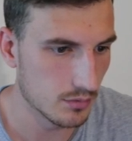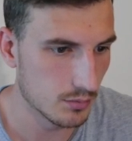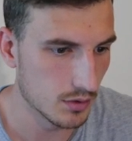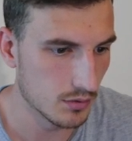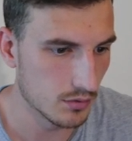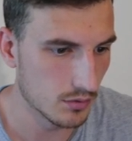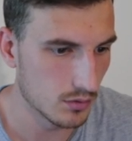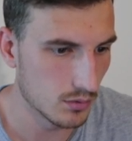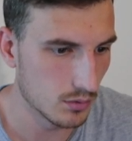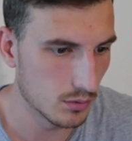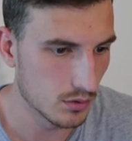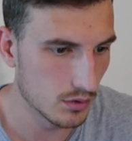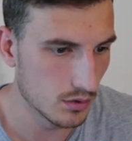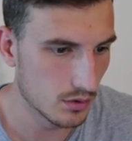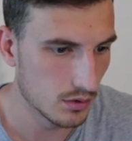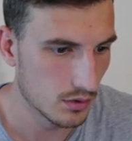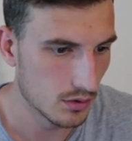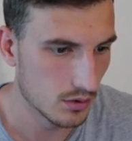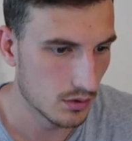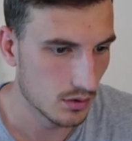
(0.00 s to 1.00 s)
to Melvin
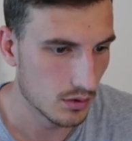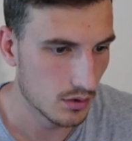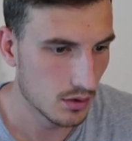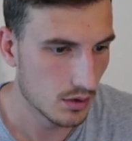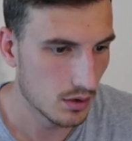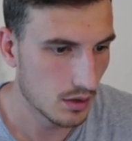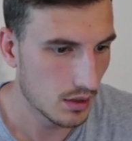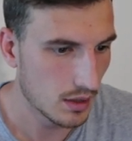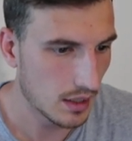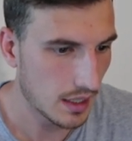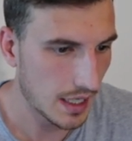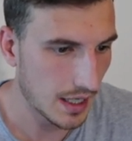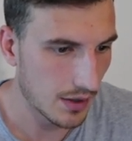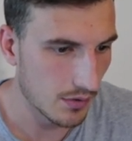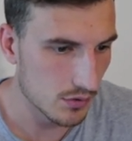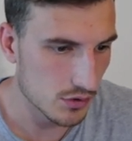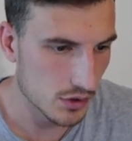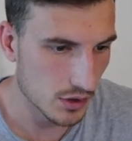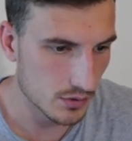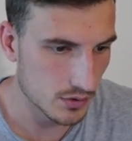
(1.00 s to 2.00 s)
Gordon.
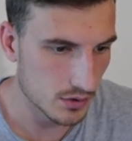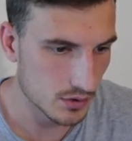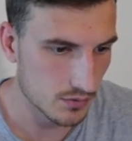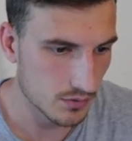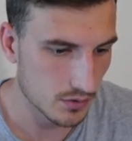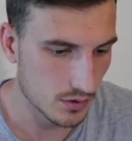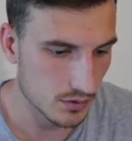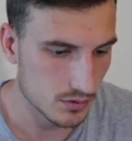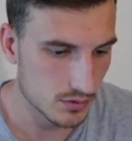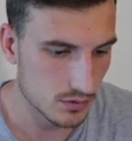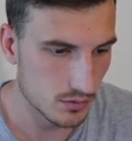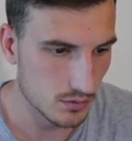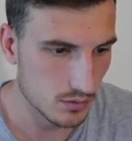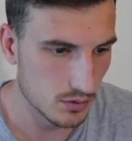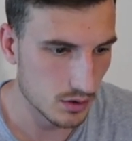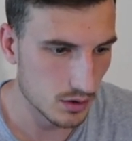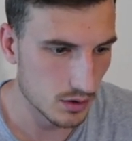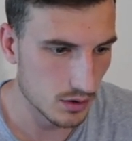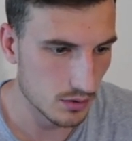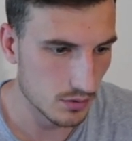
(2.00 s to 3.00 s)
Aaron Jones is far too
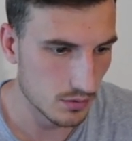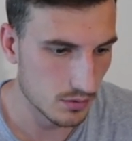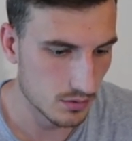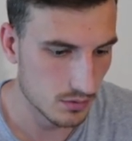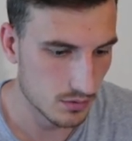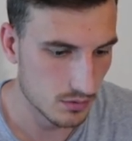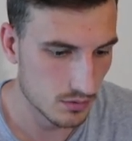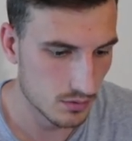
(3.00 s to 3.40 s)
low.